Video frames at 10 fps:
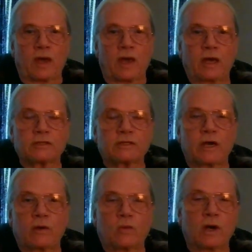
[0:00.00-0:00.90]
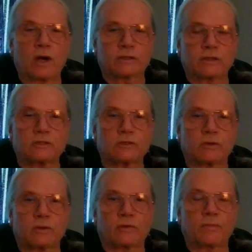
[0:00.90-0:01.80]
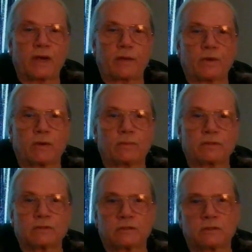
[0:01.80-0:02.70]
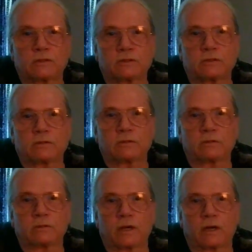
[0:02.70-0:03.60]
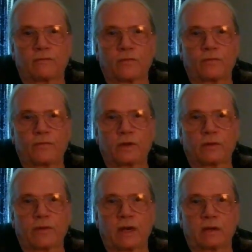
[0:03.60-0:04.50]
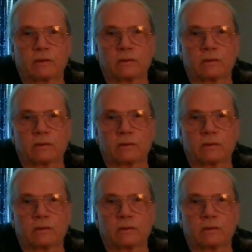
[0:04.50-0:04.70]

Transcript: as I walk this earth, my purpose is to uh, fulfill that